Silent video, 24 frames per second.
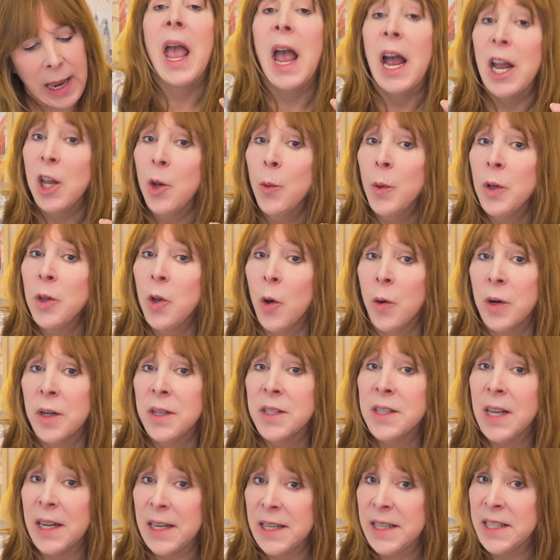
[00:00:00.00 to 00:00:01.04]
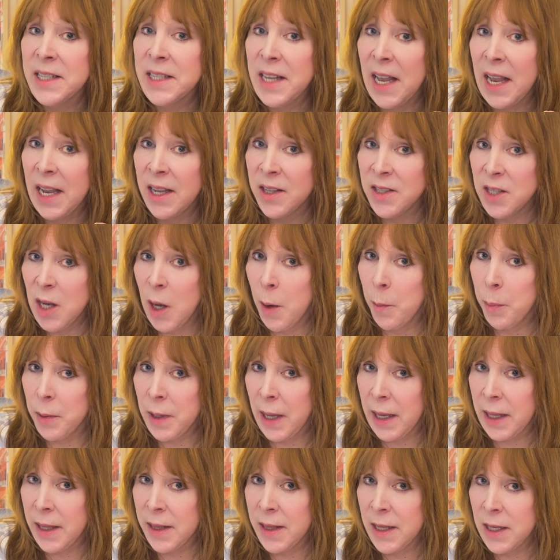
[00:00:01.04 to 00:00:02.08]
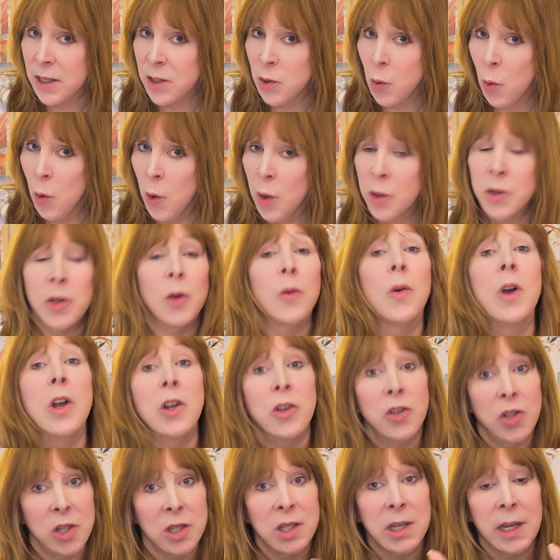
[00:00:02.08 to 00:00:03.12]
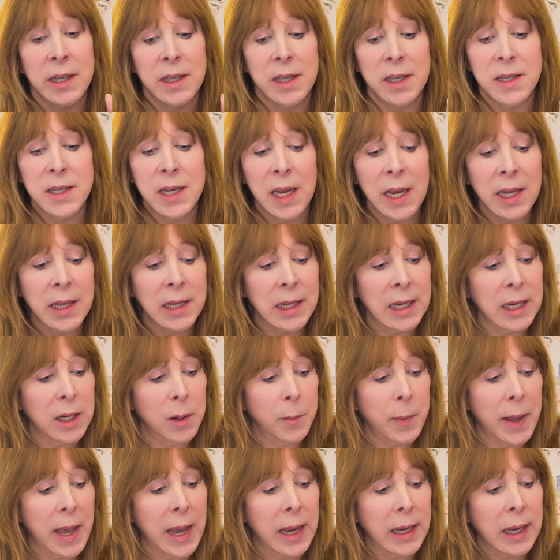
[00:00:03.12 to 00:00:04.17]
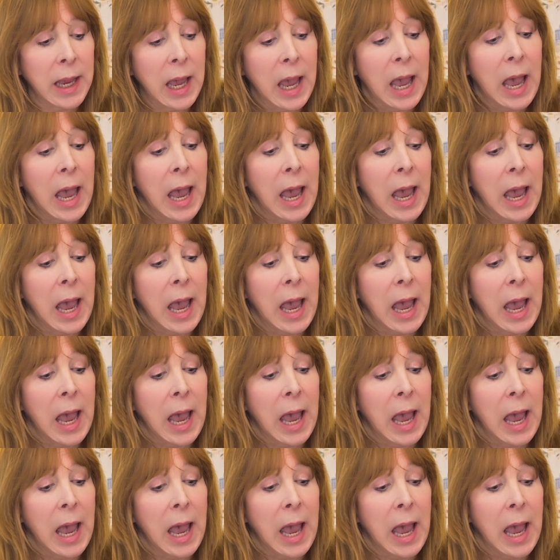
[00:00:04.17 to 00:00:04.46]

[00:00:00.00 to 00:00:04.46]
And you will notice that it stands up like this, also just like the 10-liter bag,